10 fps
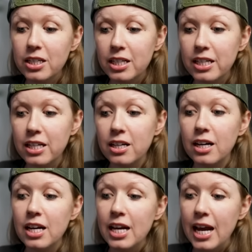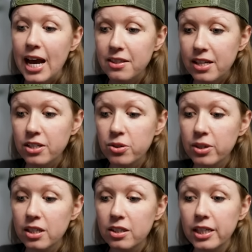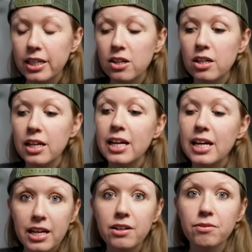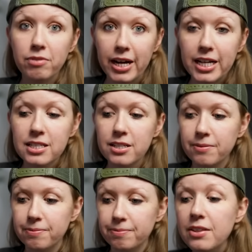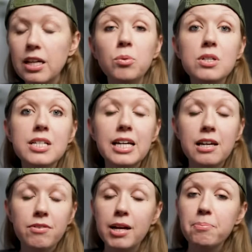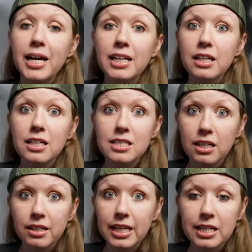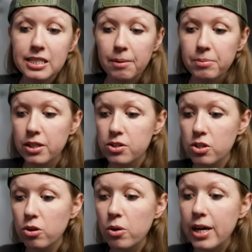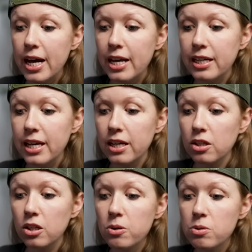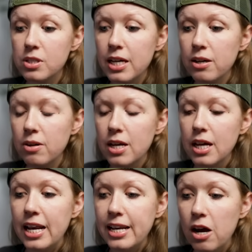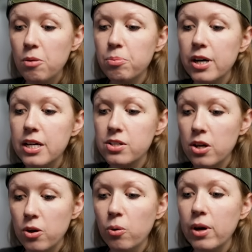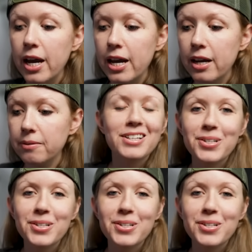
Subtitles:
put it in here, and then you can click on Invite. And then it will say invite pending until they accept it. So go ahead and hit close now, and now press OK.